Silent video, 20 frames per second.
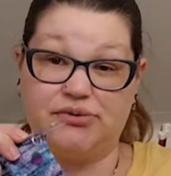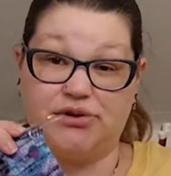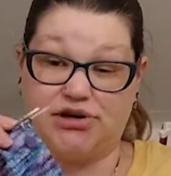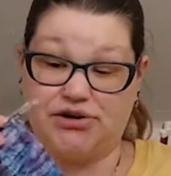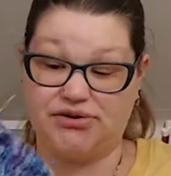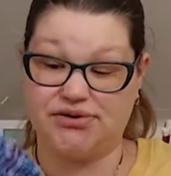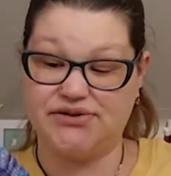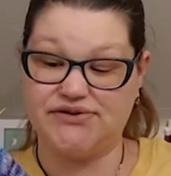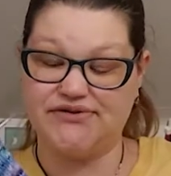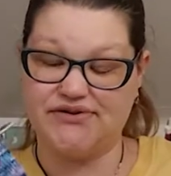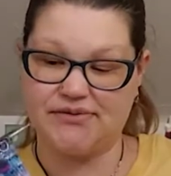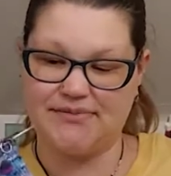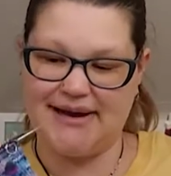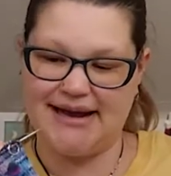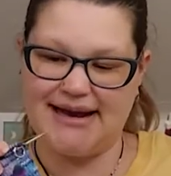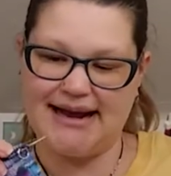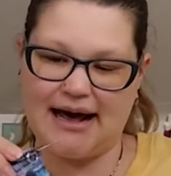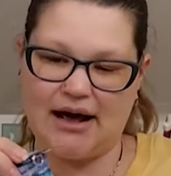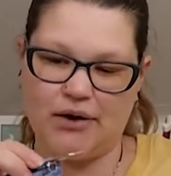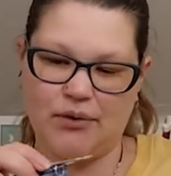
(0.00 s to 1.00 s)
loose for me
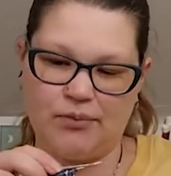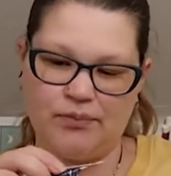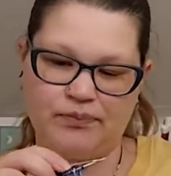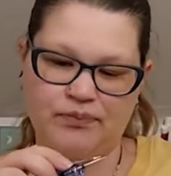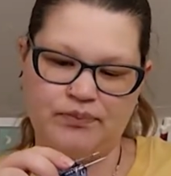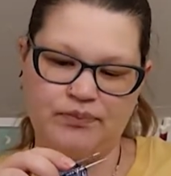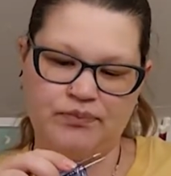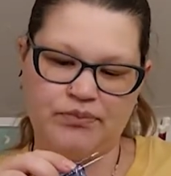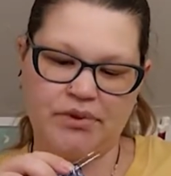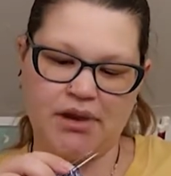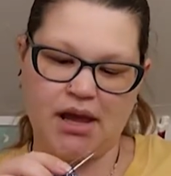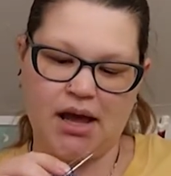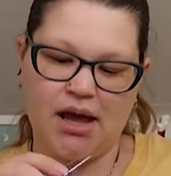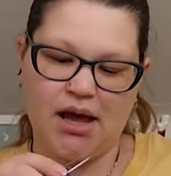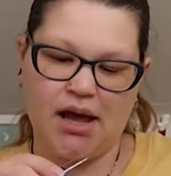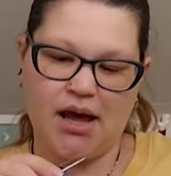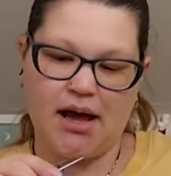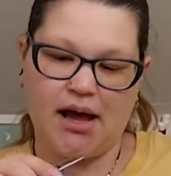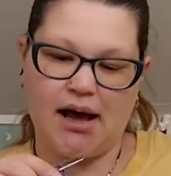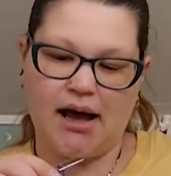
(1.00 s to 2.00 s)
now.
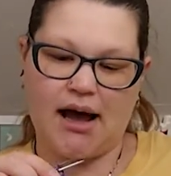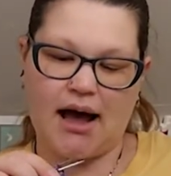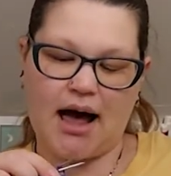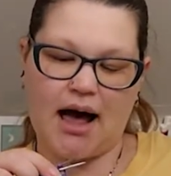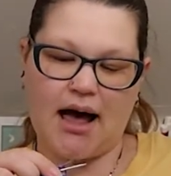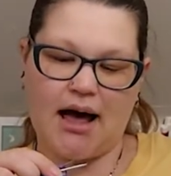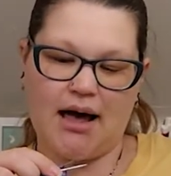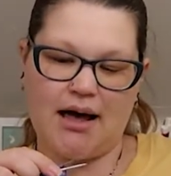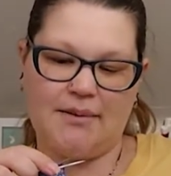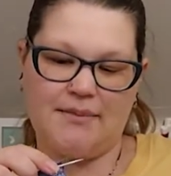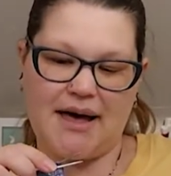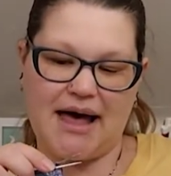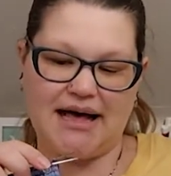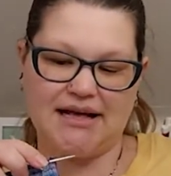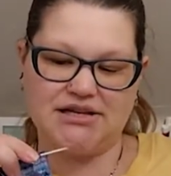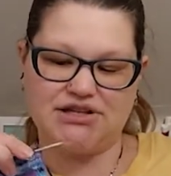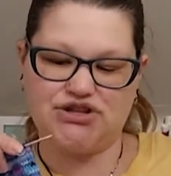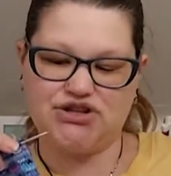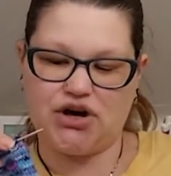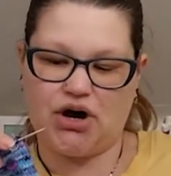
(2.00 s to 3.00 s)

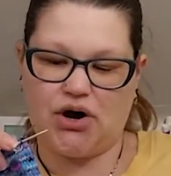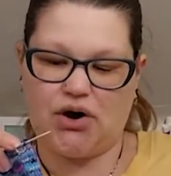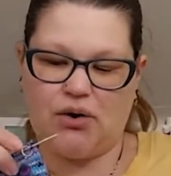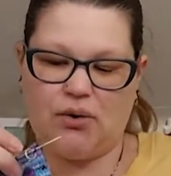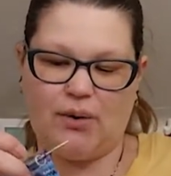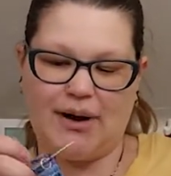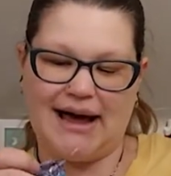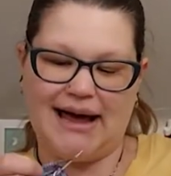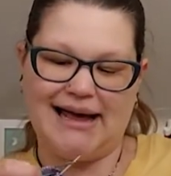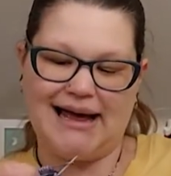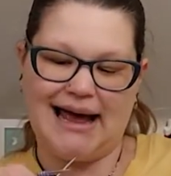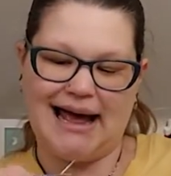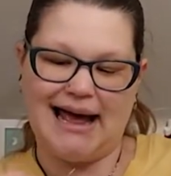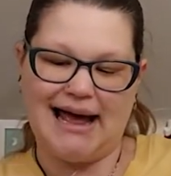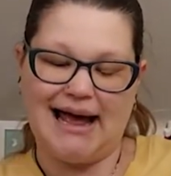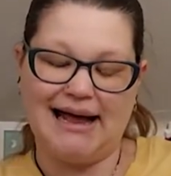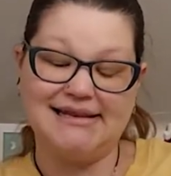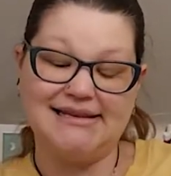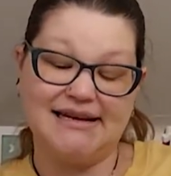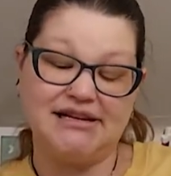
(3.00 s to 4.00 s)
And so
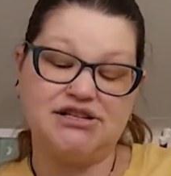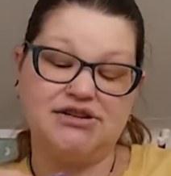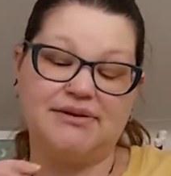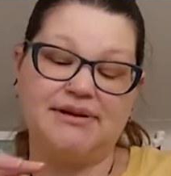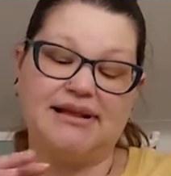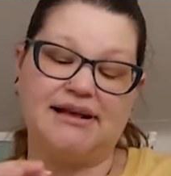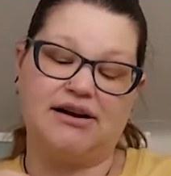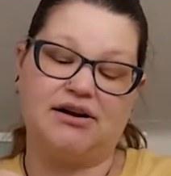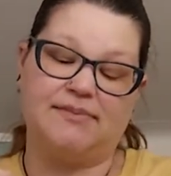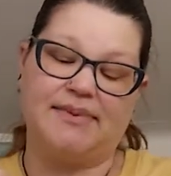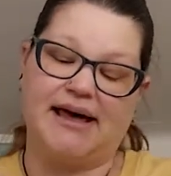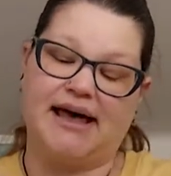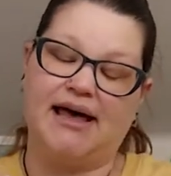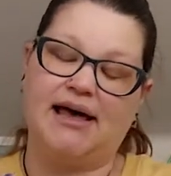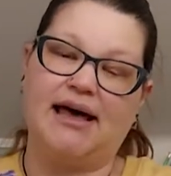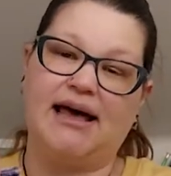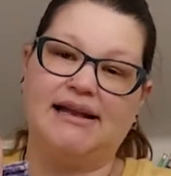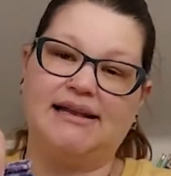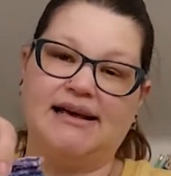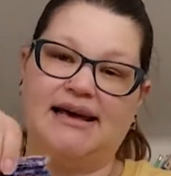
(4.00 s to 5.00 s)
I did do a little bit.
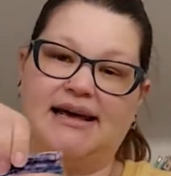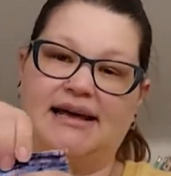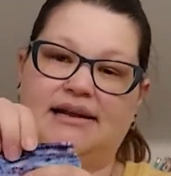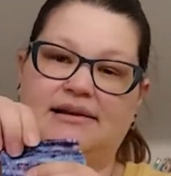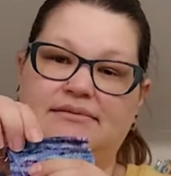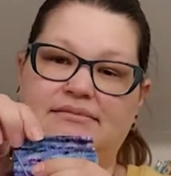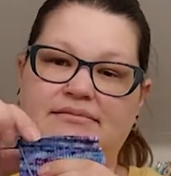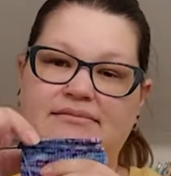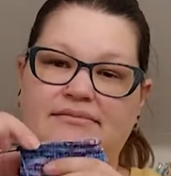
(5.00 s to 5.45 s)
I did